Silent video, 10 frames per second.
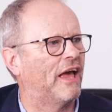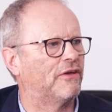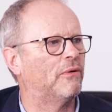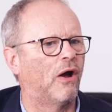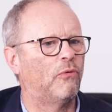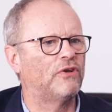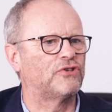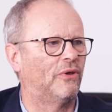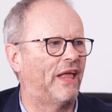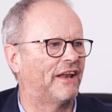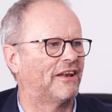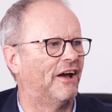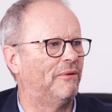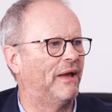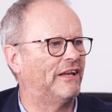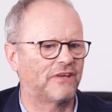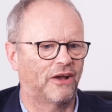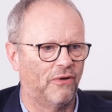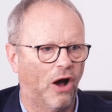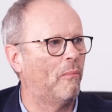Yeah, the original headline makes it
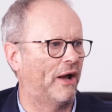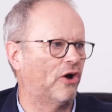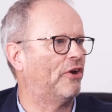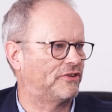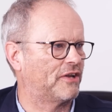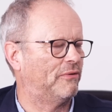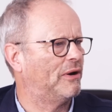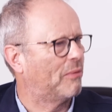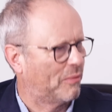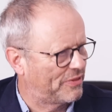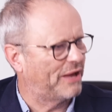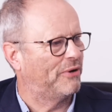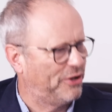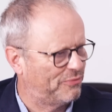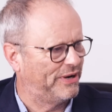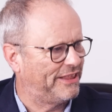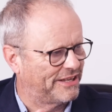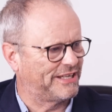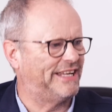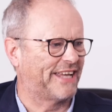go, oh my God, it's done really well. But then when you read
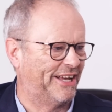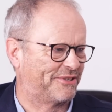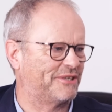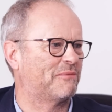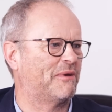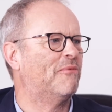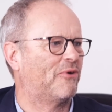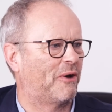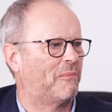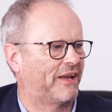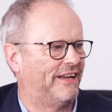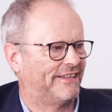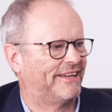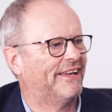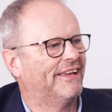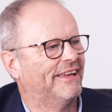the details, it's a bit more complicated.